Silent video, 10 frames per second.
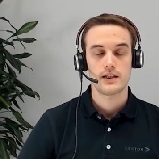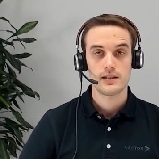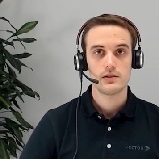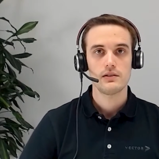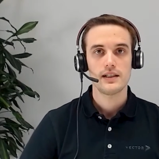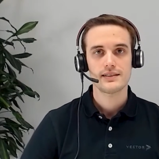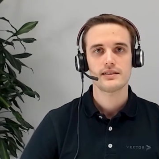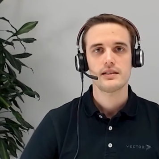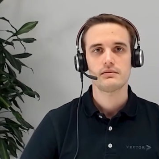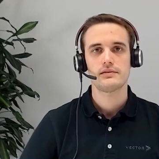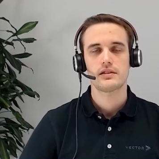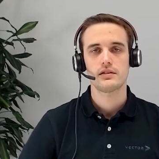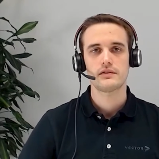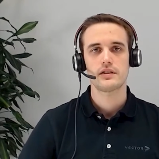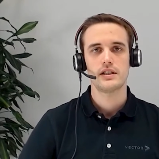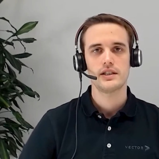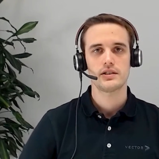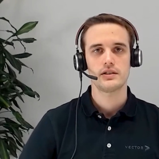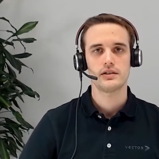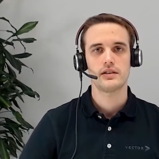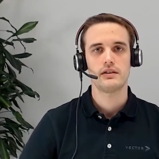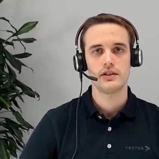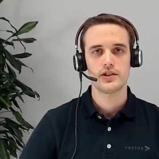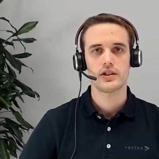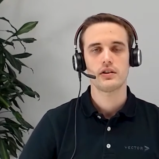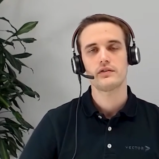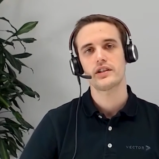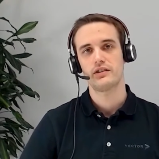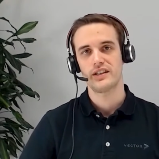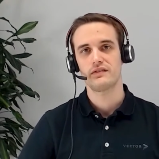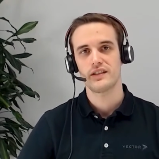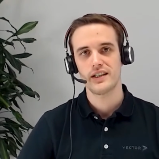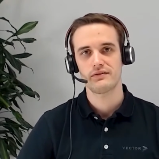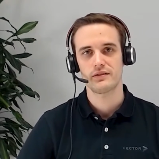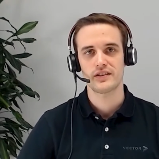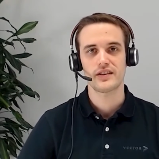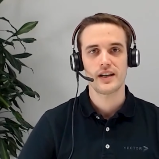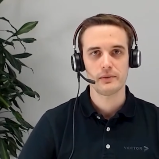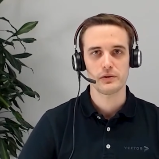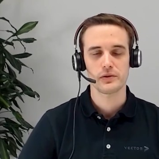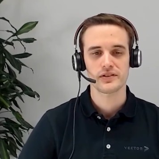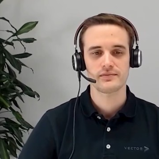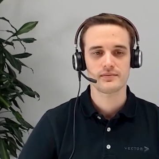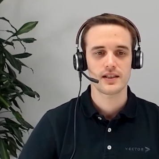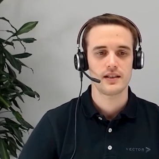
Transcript: Now let's start with the configuration in the DaVinci Configurator 5 with the timing hooks.